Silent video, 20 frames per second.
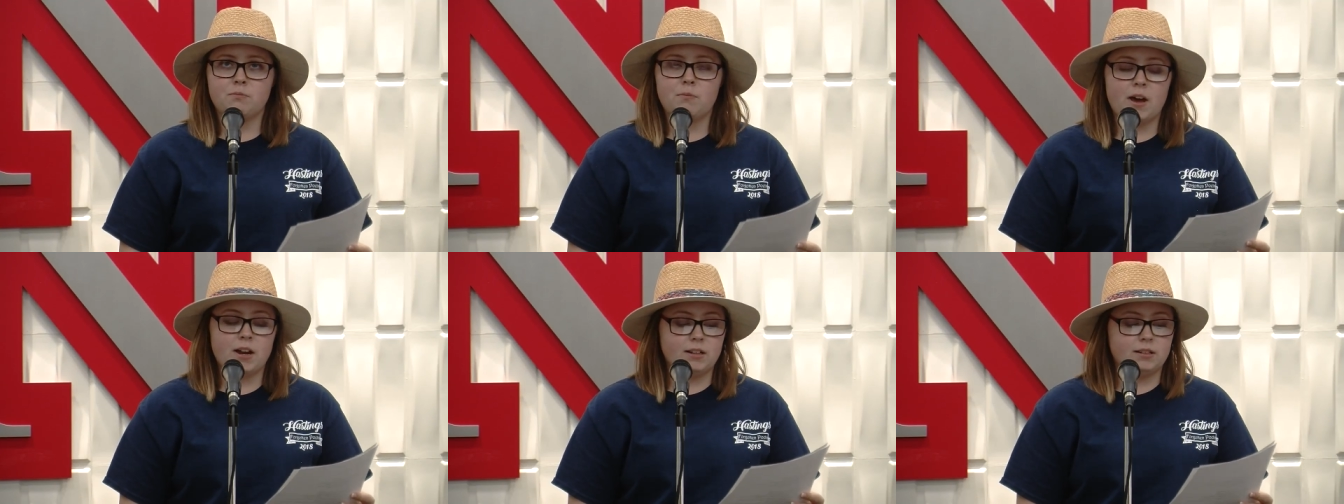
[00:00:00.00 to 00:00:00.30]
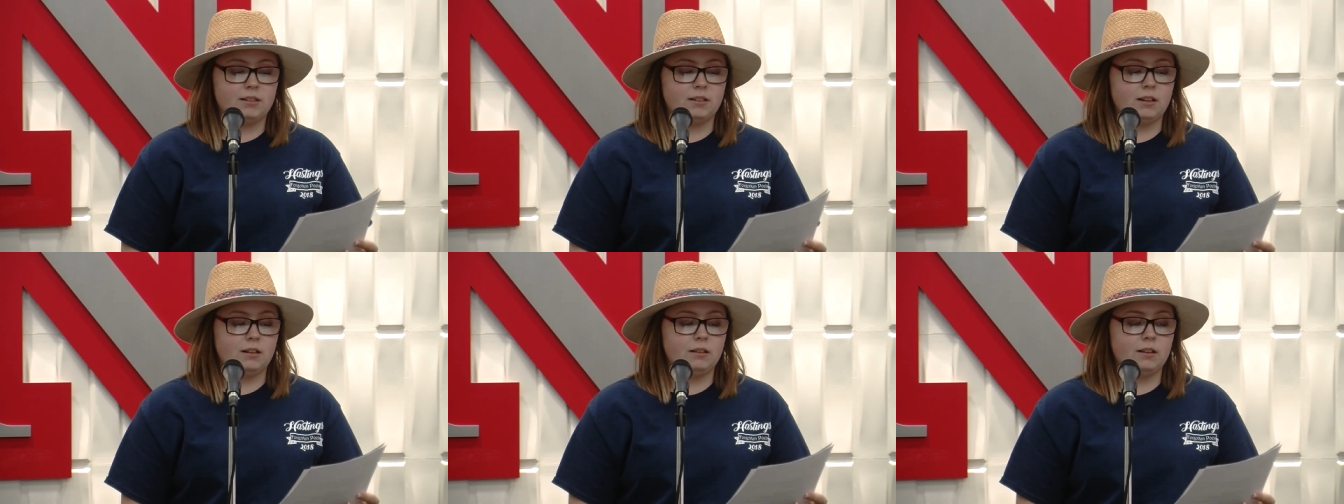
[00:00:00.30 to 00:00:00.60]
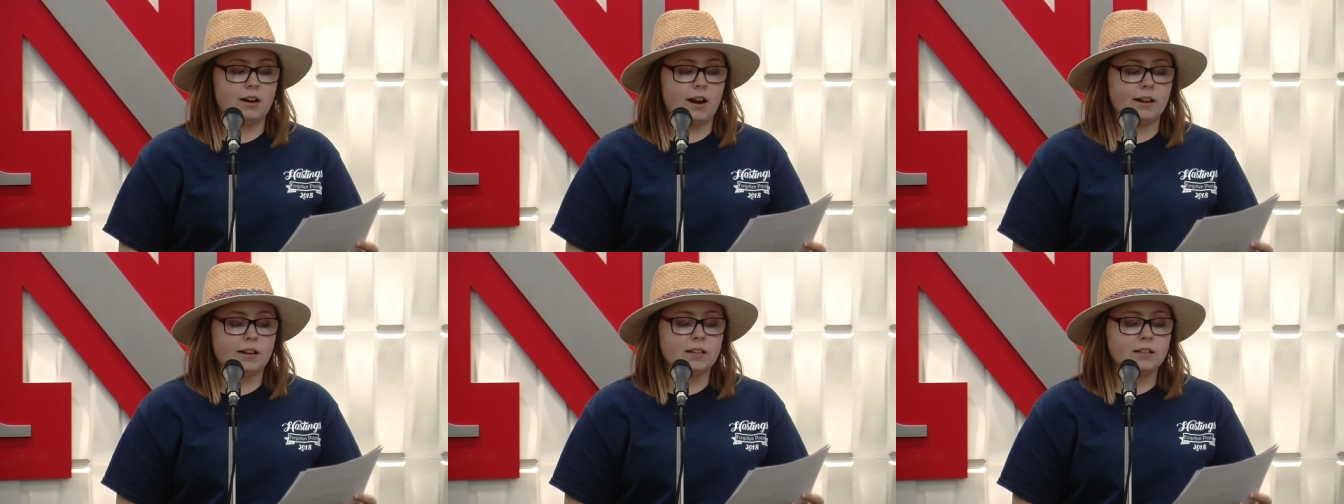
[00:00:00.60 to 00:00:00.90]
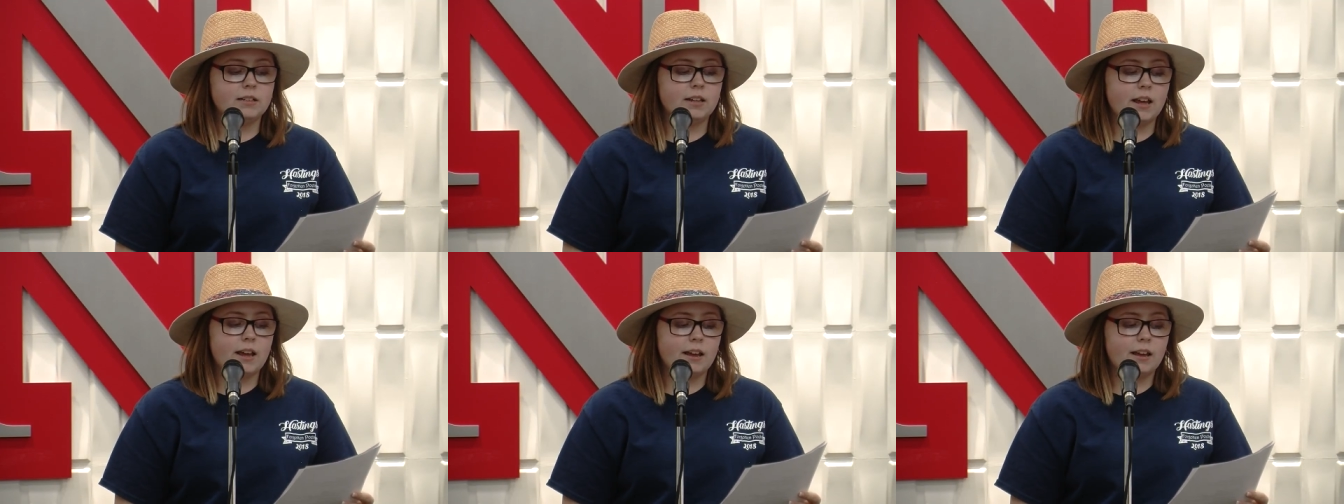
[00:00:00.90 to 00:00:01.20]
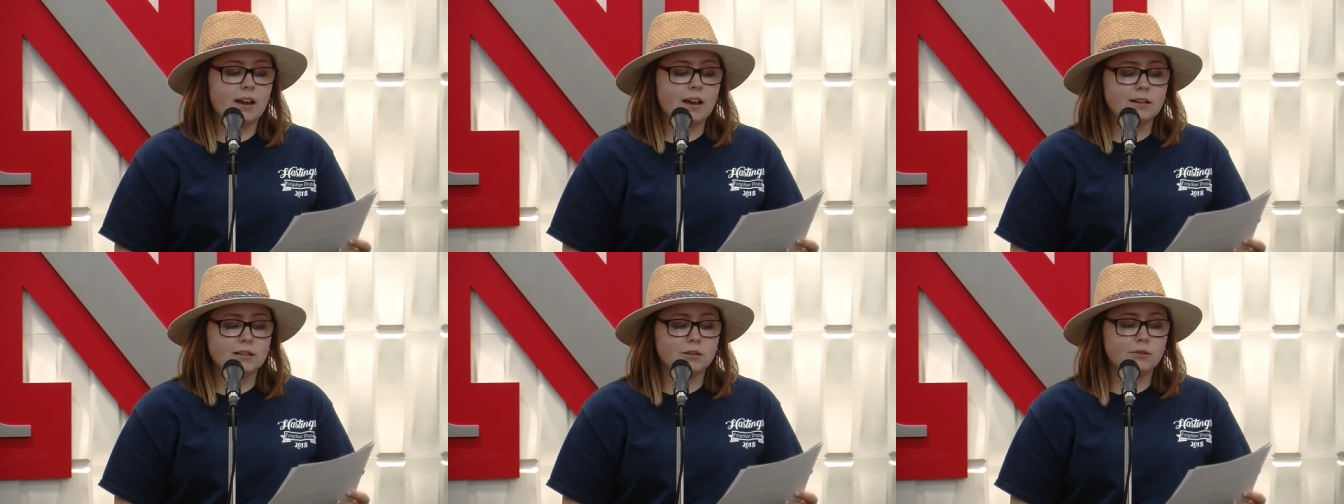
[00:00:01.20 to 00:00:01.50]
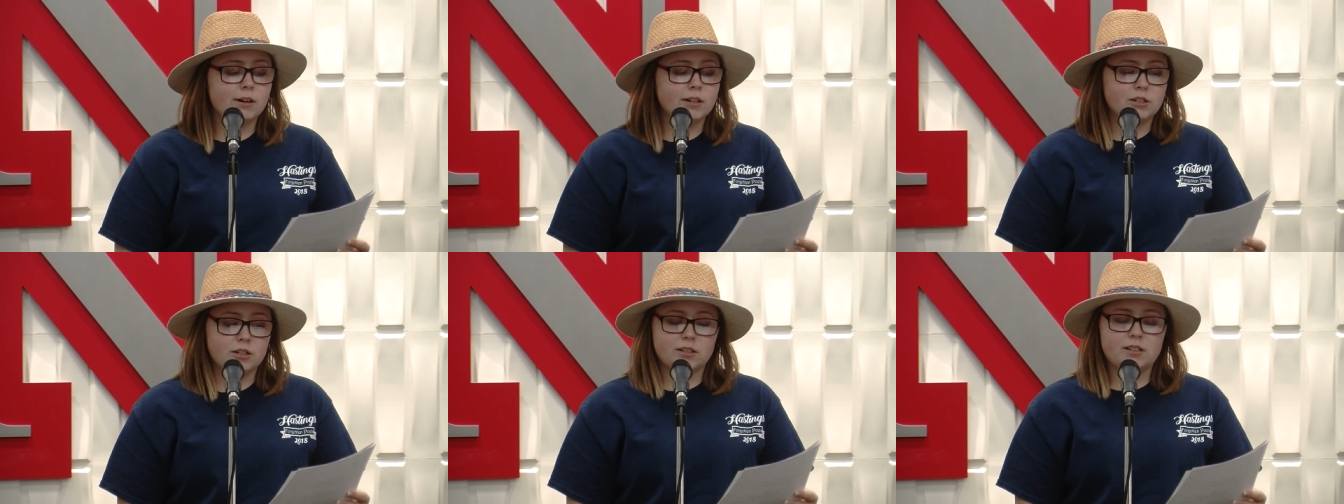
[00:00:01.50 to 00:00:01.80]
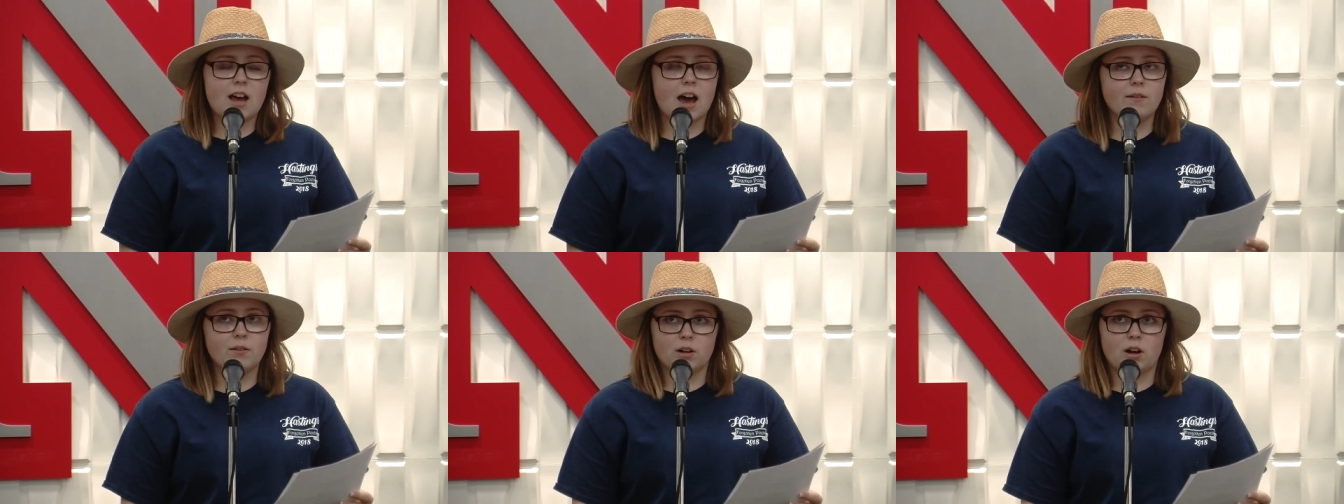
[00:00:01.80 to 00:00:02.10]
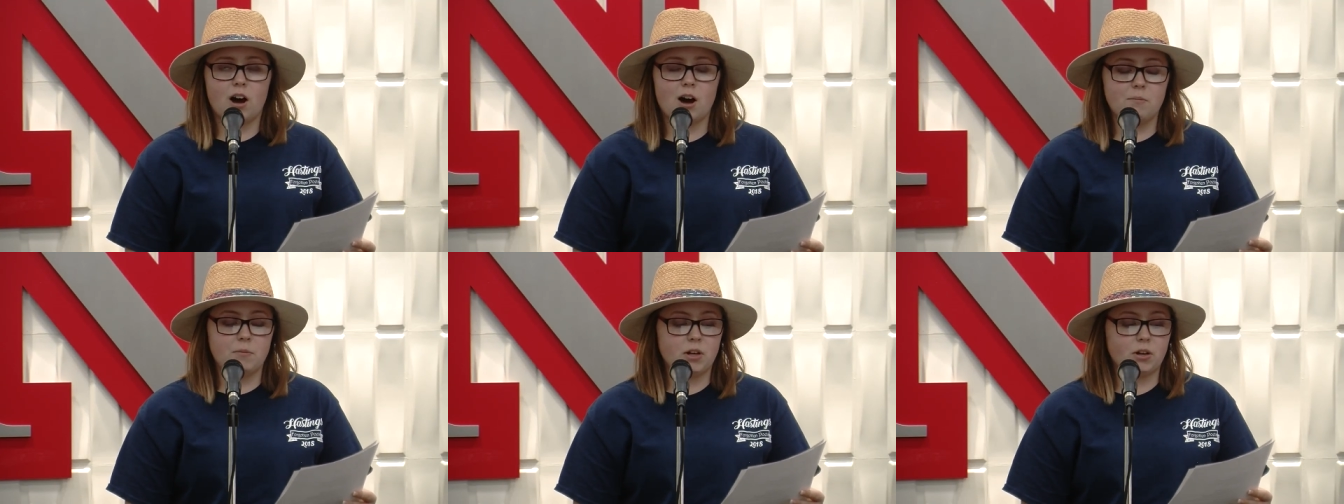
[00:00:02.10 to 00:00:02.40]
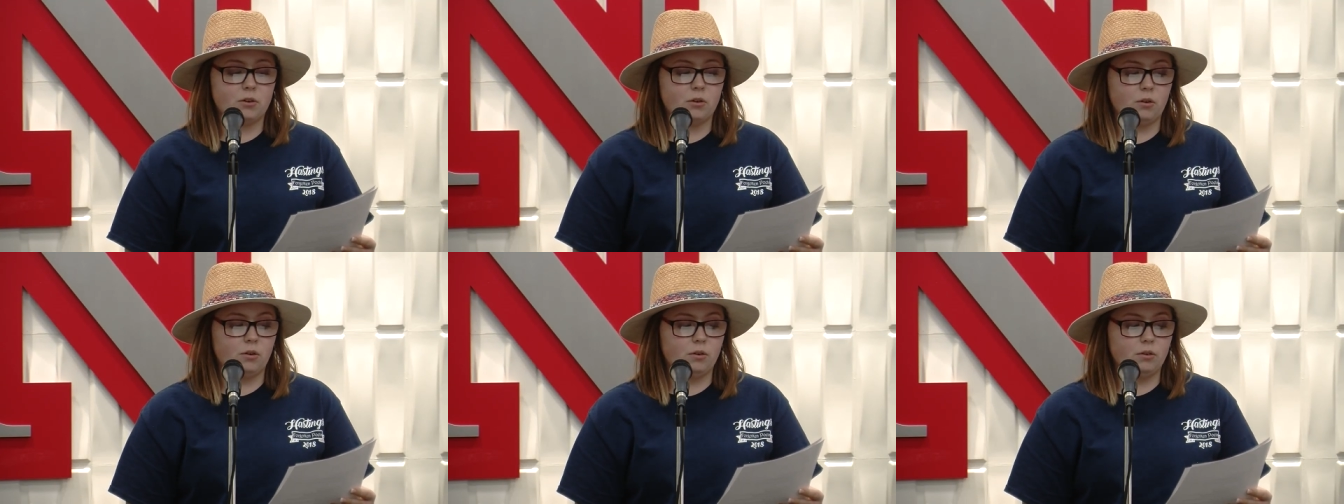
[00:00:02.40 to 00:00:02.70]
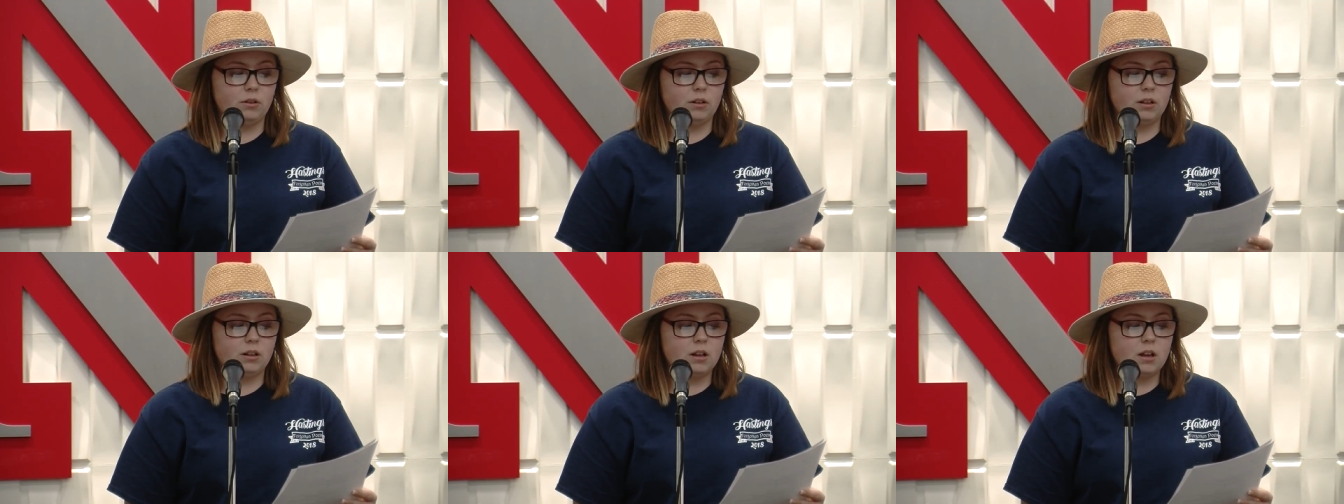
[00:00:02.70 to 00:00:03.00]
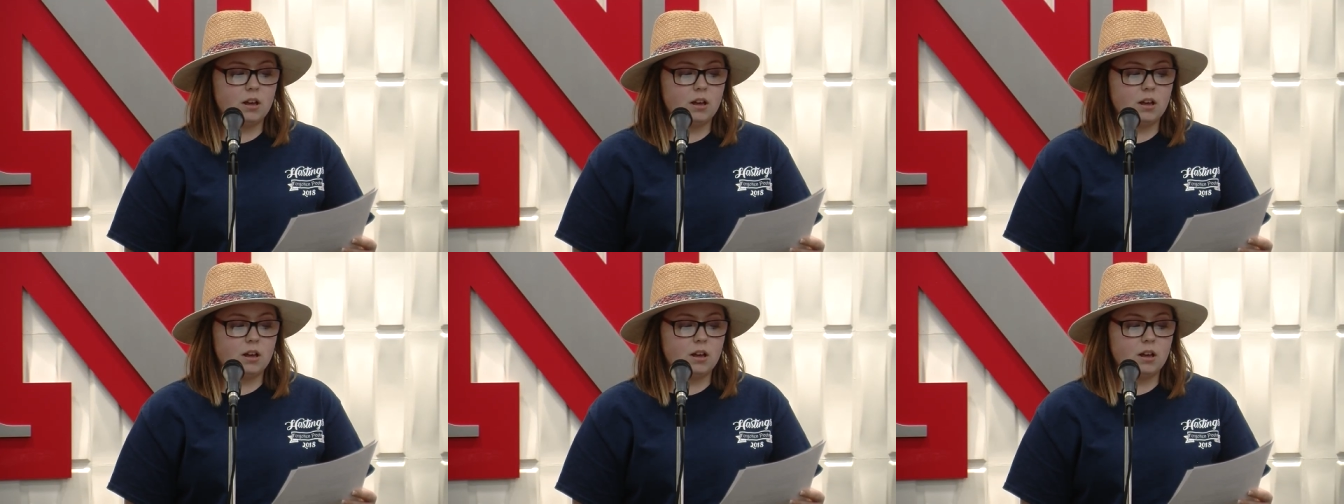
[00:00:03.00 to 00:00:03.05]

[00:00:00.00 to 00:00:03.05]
medicine that I can take as though I just have a common cold.